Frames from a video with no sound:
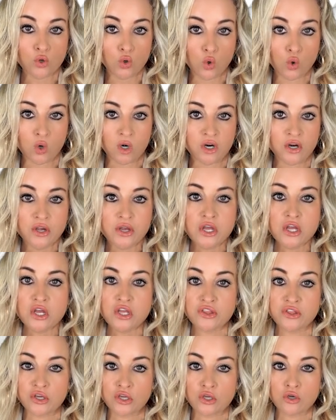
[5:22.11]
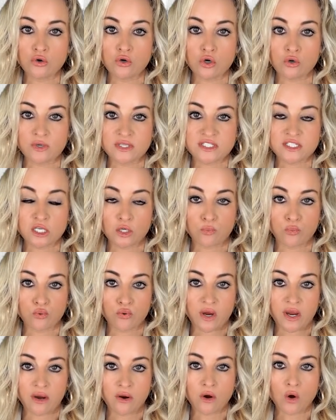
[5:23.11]
or the Eucharistic
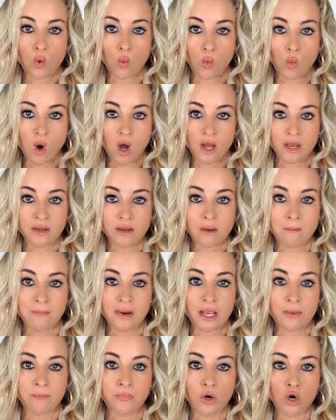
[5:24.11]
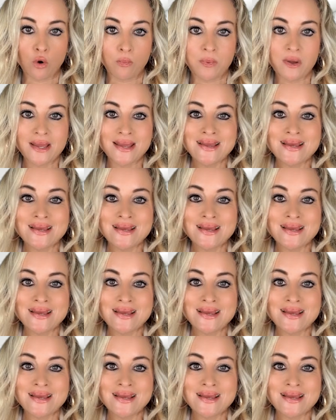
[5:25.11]
prayer won by Pope